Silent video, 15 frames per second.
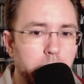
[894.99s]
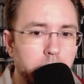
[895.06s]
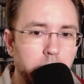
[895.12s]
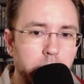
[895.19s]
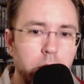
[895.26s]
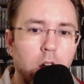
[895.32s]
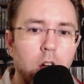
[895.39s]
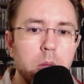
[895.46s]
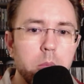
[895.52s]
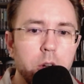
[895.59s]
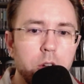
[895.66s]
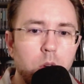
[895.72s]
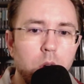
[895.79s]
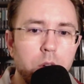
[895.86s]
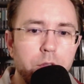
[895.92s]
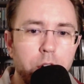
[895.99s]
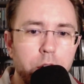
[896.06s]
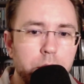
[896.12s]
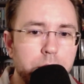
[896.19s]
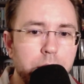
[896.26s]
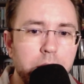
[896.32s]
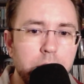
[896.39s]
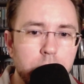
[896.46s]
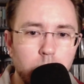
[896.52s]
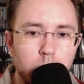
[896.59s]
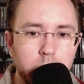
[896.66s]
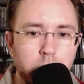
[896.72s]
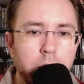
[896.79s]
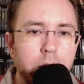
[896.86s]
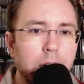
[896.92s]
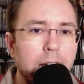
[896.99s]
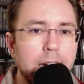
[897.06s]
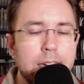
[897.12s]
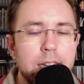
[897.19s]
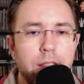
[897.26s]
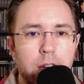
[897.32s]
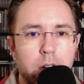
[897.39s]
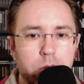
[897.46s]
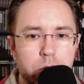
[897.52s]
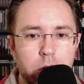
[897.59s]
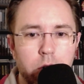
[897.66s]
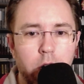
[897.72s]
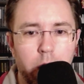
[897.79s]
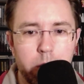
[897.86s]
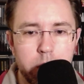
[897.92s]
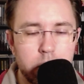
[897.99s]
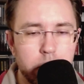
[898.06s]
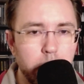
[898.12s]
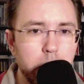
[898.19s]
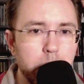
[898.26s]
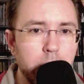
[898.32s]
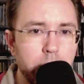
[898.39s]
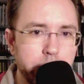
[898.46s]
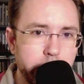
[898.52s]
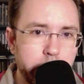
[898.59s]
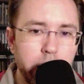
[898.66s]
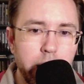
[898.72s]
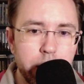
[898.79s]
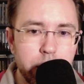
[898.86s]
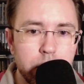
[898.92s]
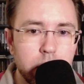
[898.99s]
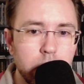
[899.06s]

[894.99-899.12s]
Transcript: Like Armored Core Verdict Day sold like 90,000 copies, maybe even less.